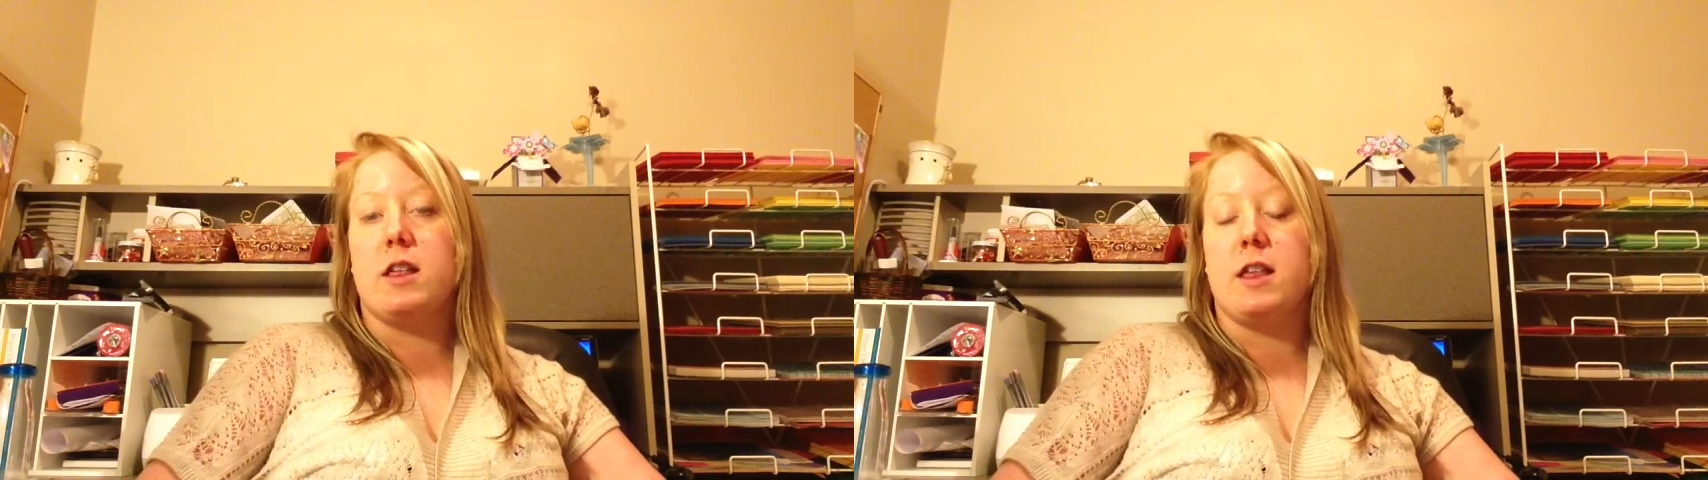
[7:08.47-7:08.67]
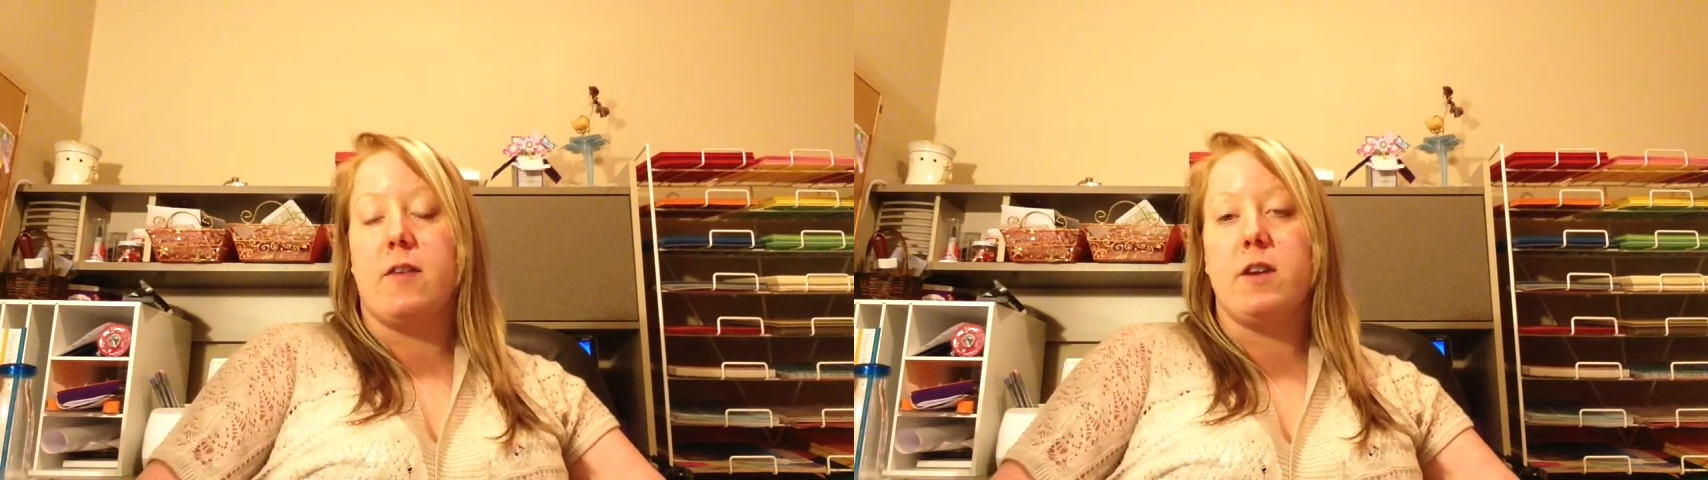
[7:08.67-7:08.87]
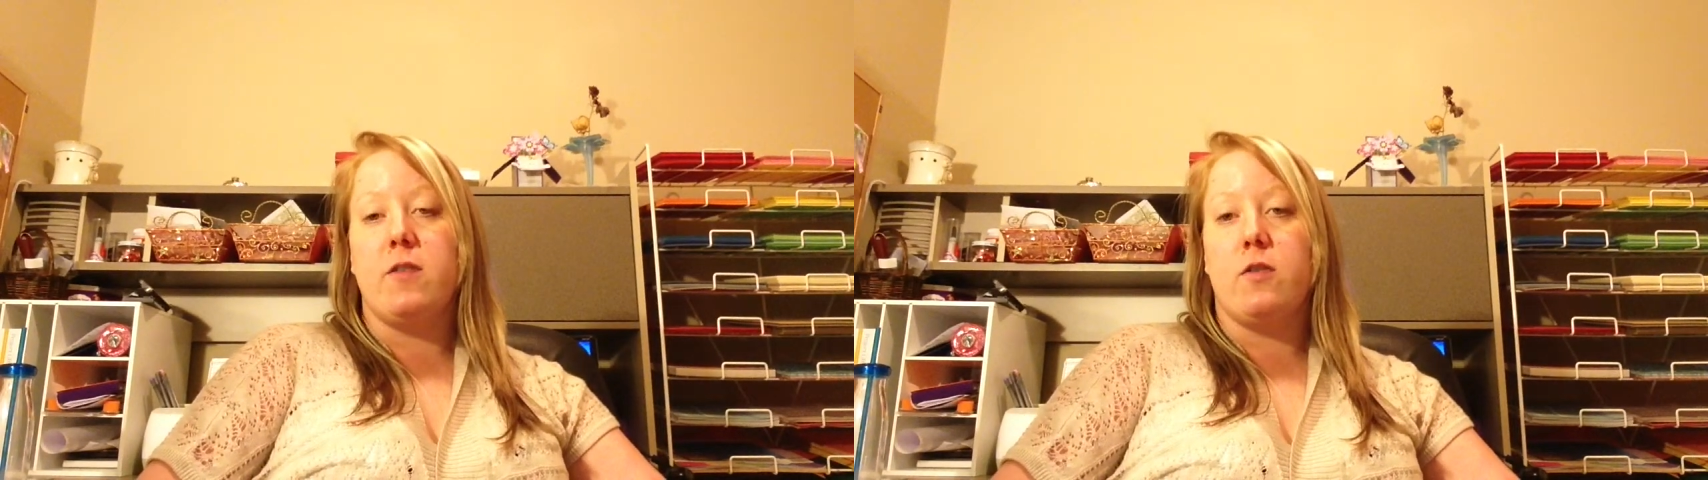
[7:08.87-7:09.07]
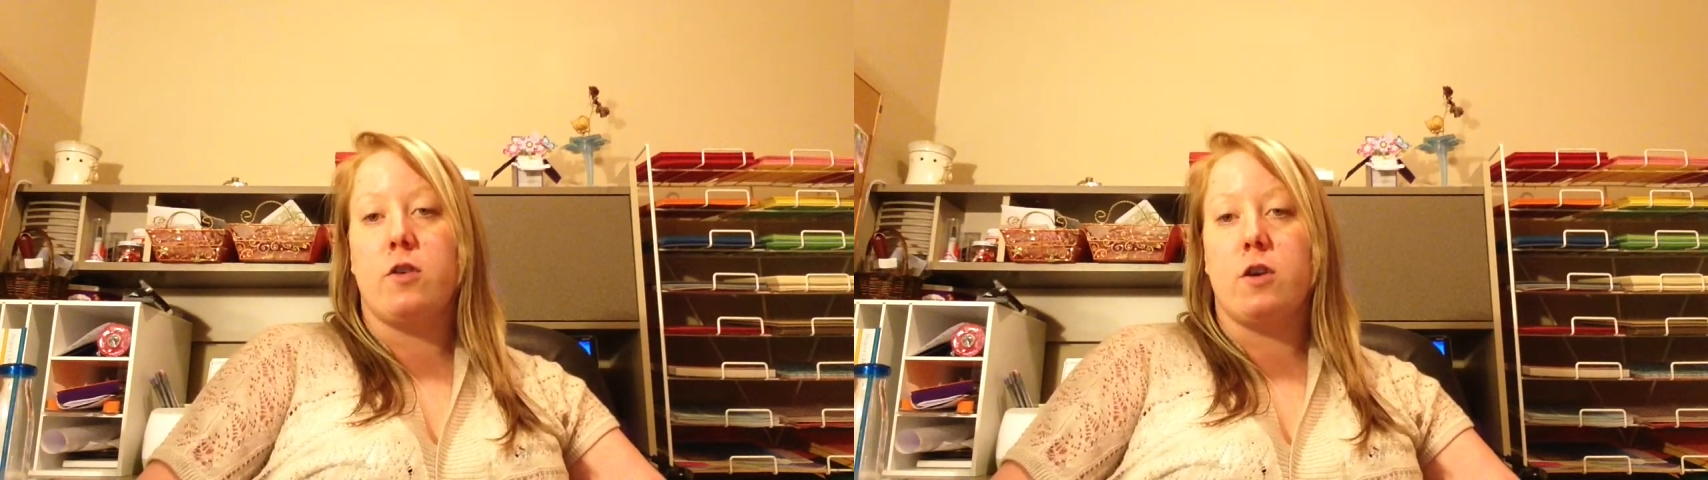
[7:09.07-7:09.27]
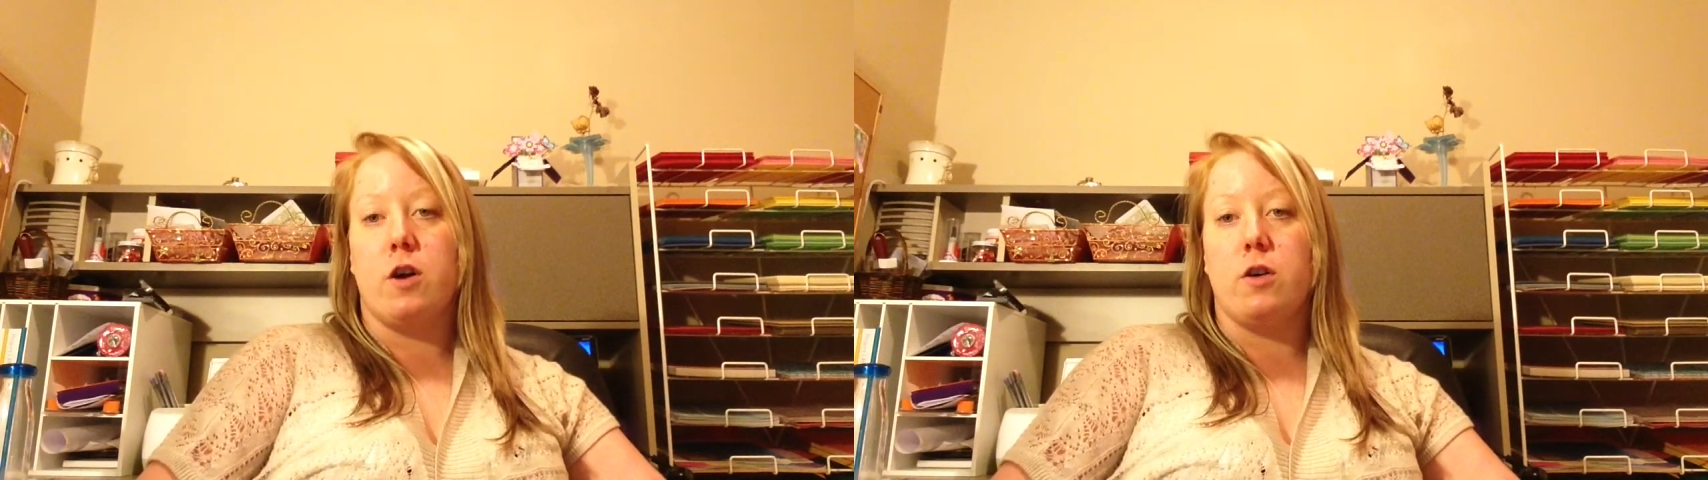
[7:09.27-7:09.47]

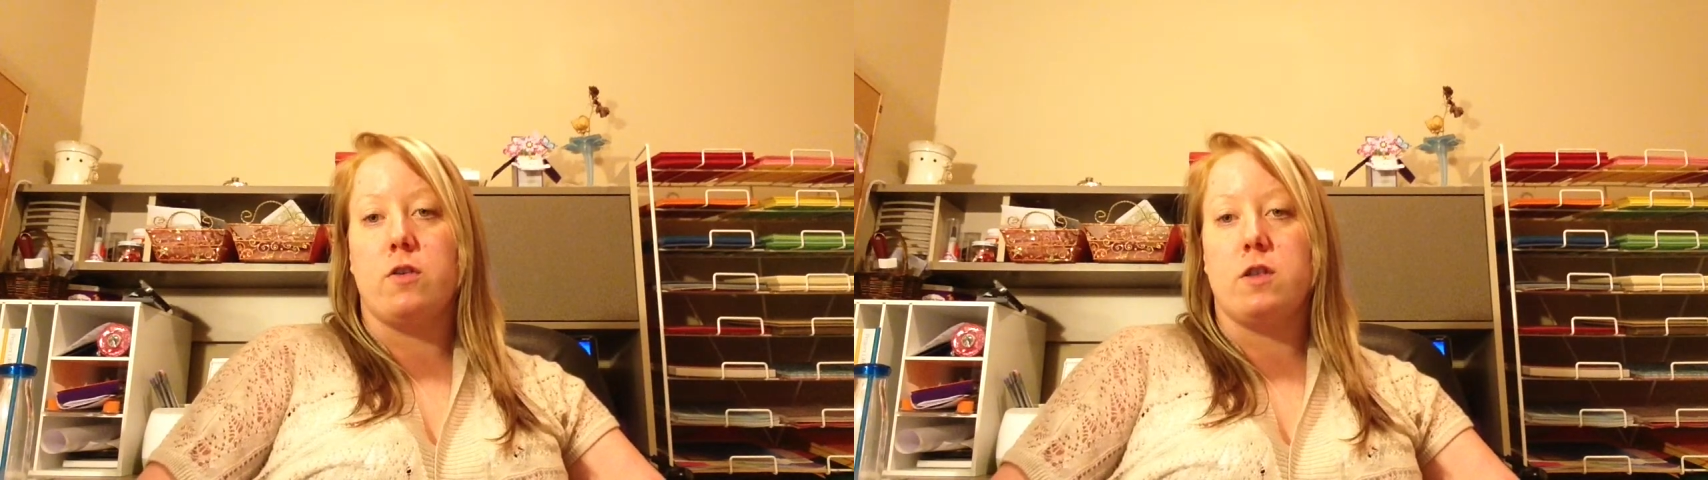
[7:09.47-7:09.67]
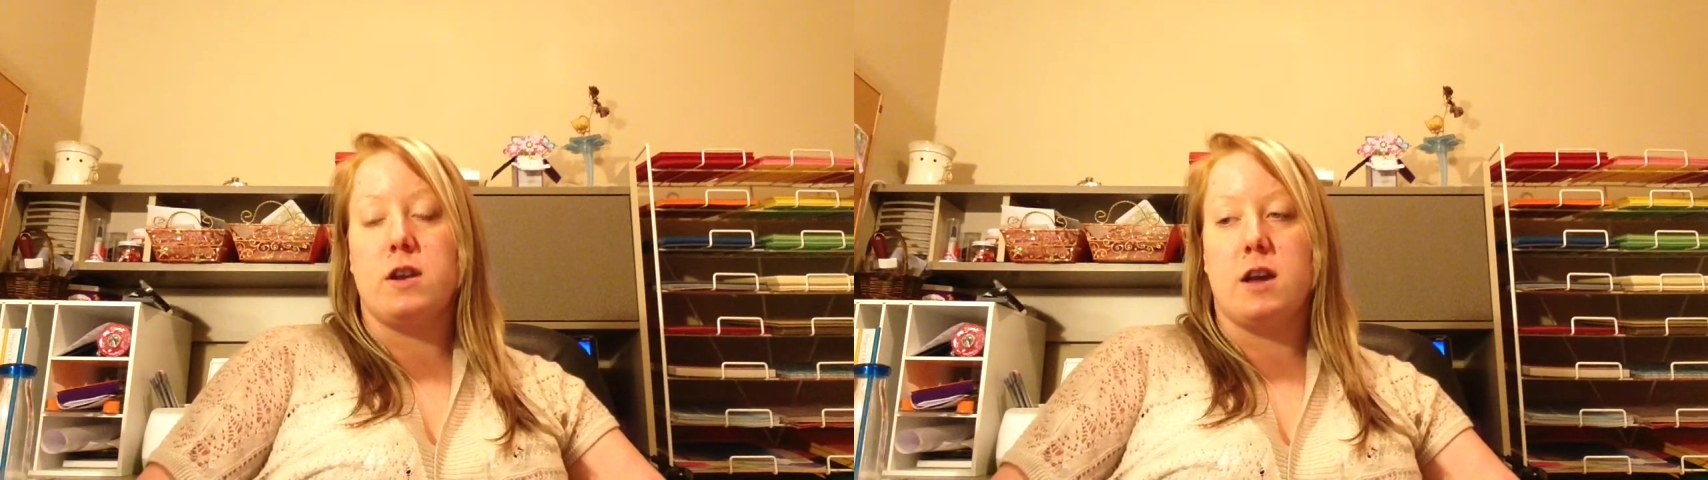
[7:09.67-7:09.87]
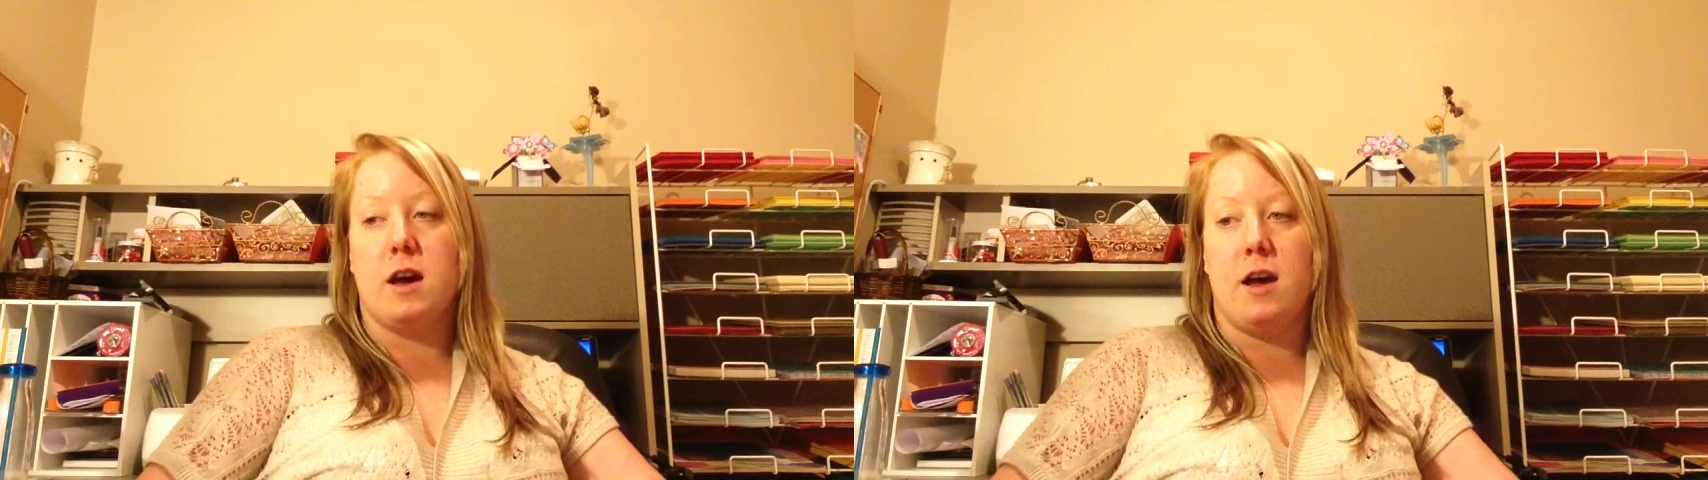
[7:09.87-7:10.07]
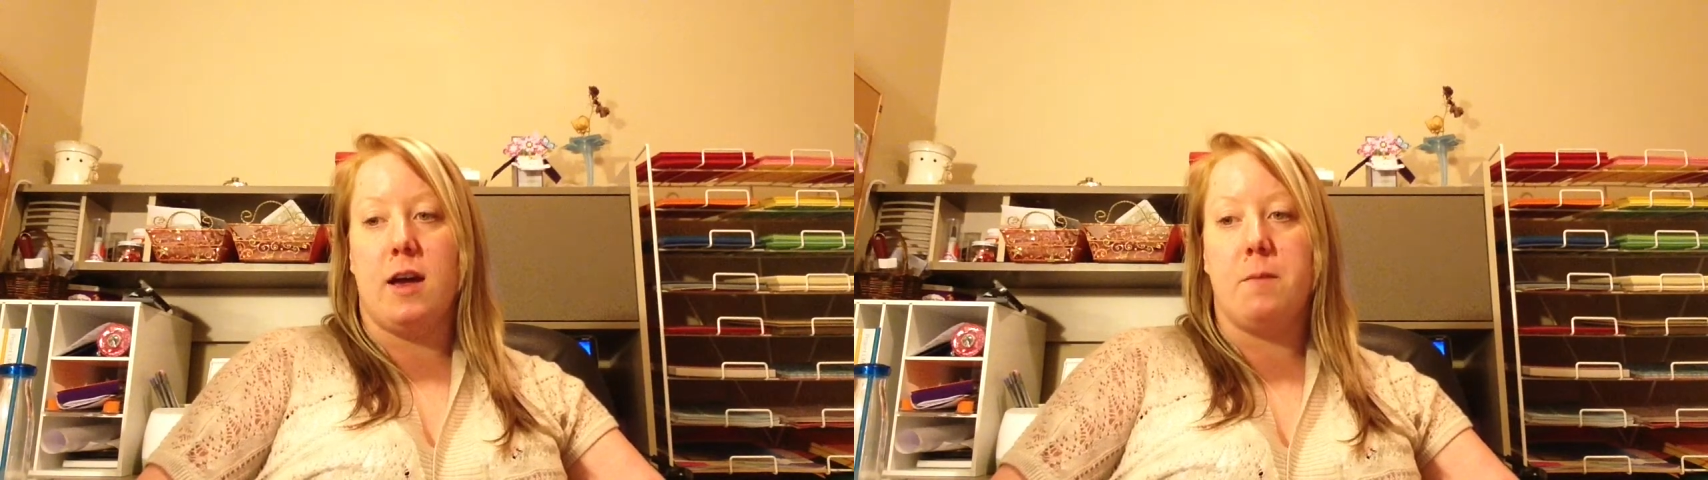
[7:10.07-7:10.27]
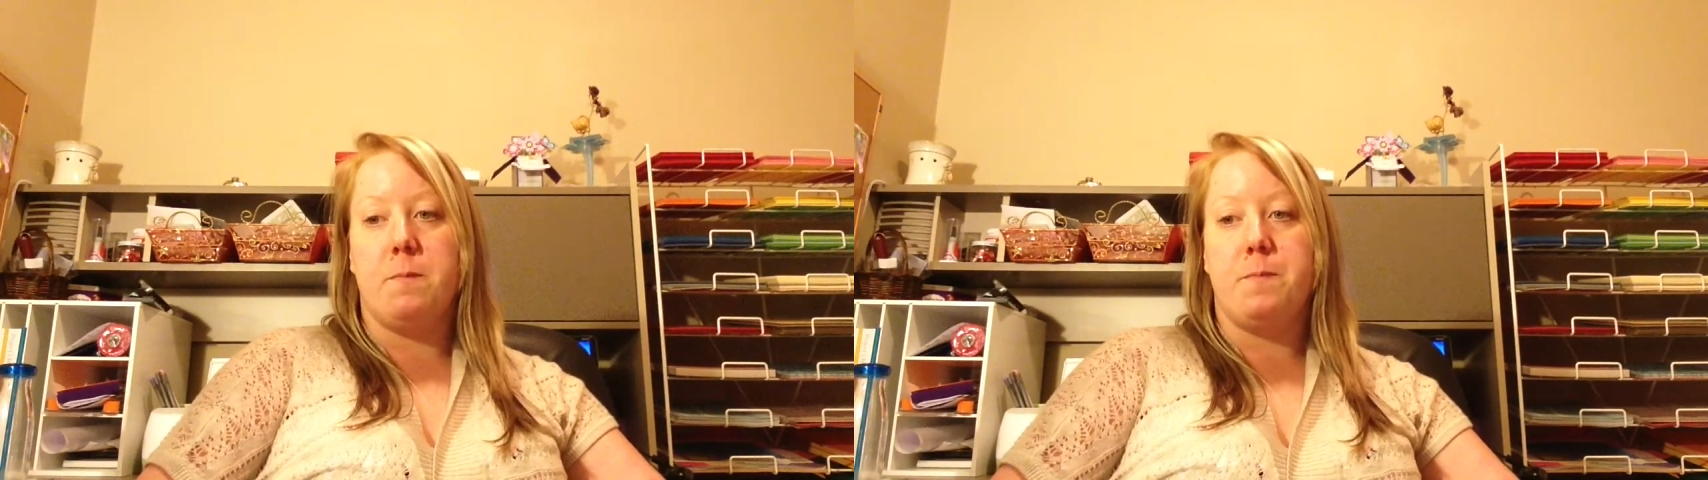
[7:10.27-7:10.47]
$74 a
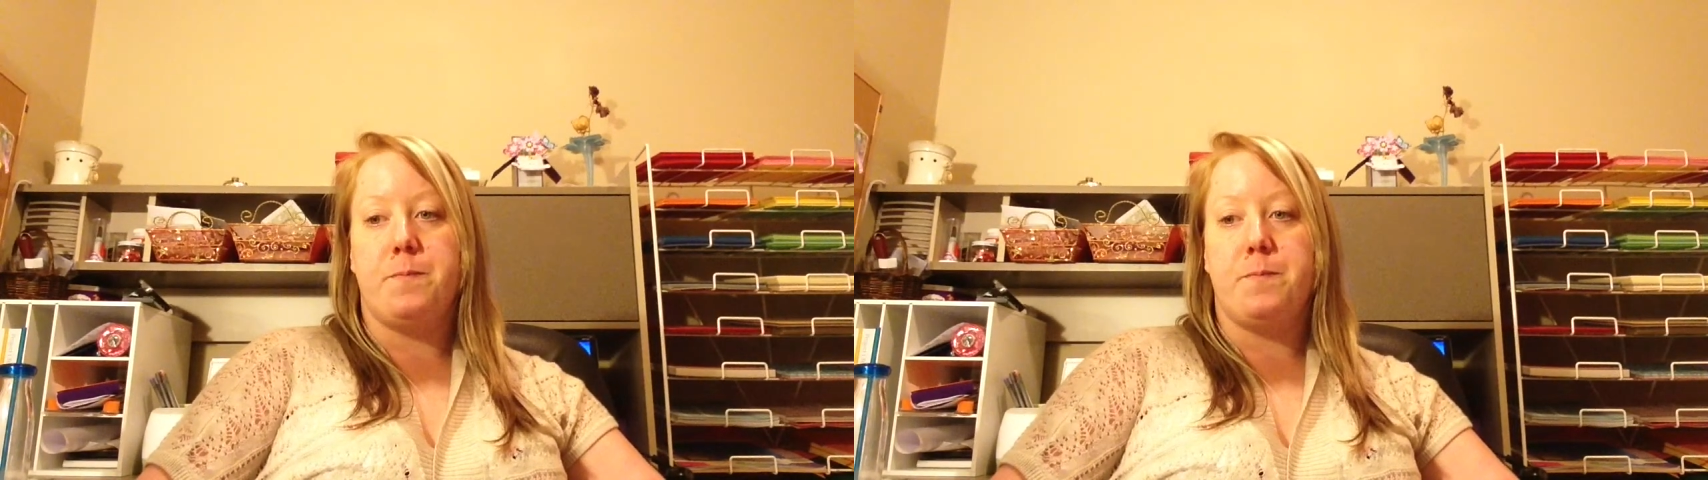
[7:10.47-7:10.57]
time,